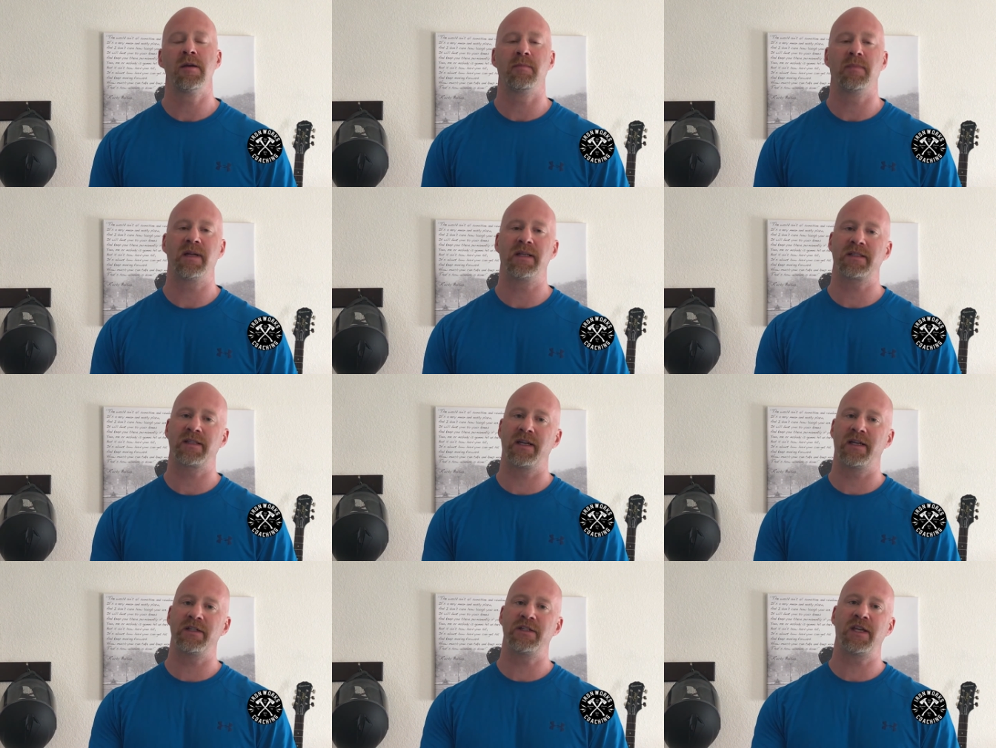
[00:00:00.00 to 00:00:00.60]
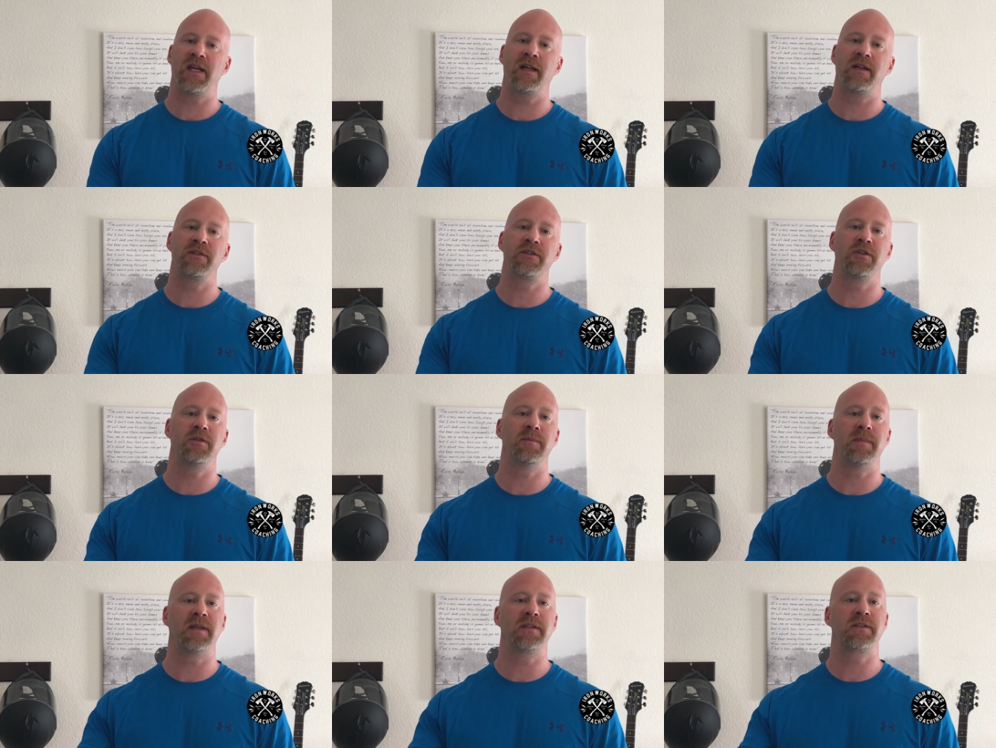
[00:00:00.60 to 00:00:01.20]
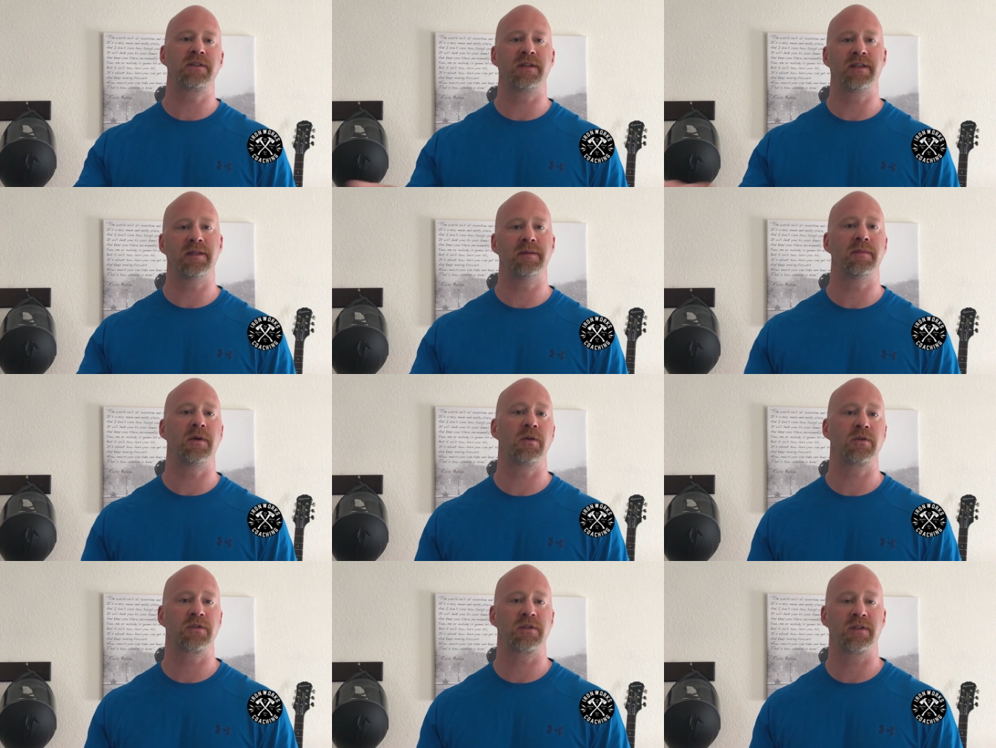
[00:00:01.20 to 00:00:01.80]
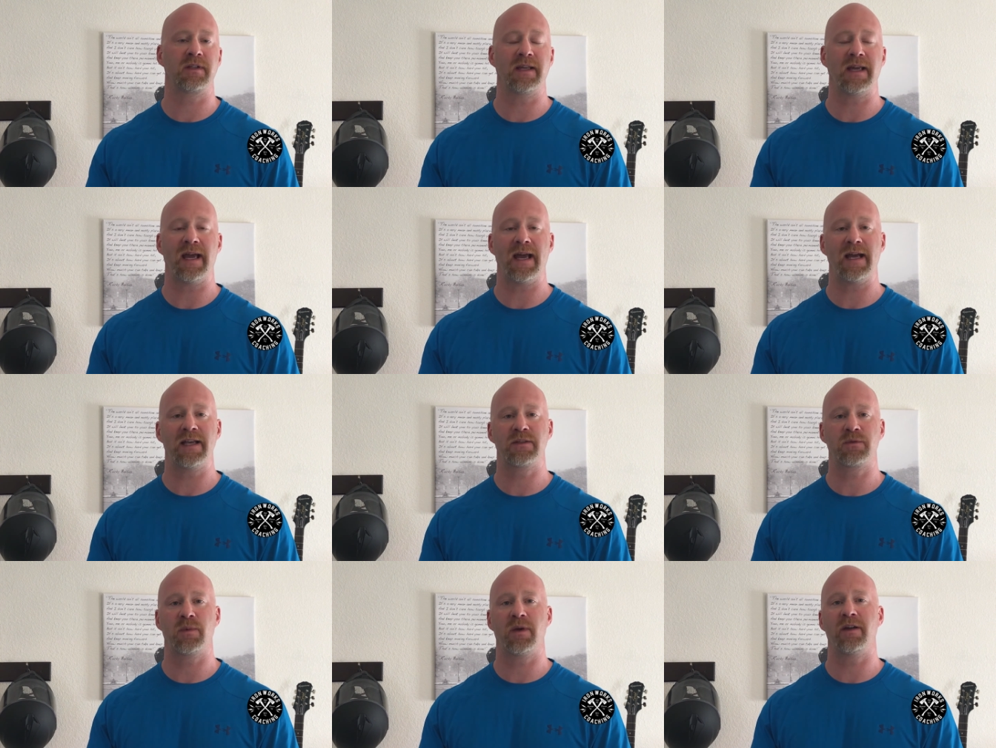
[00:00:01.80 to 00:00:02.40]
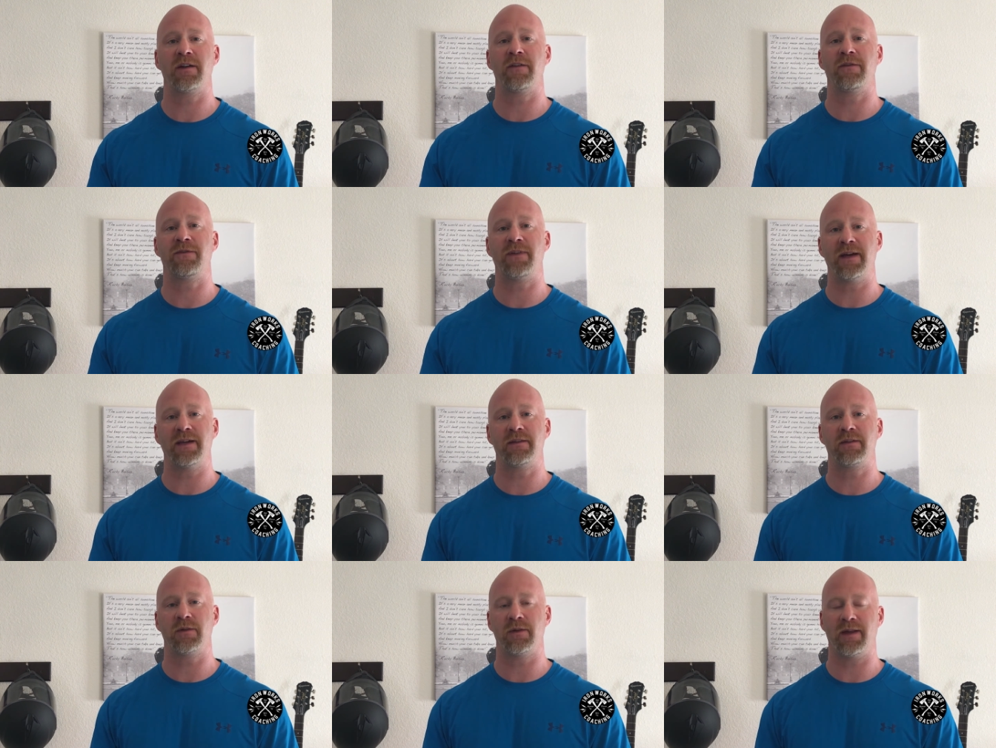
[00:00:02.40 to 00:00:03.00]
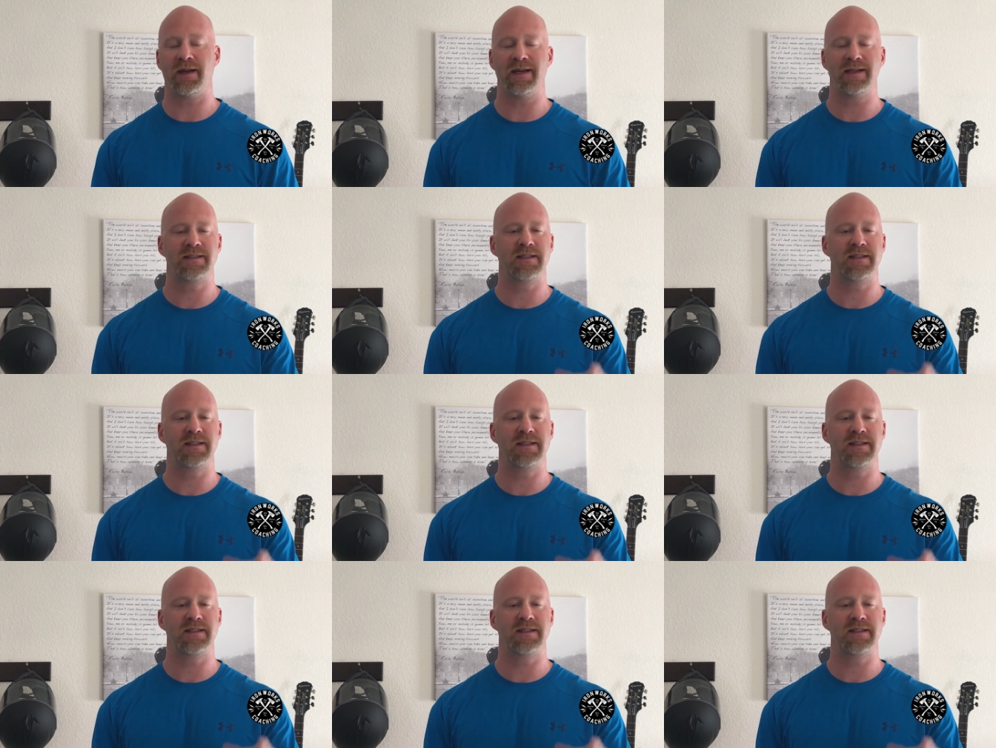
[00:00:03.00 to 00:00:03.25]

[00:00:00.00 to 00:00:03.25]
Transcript: but it's going to challenge you mentally and emotionally as well to fight through that.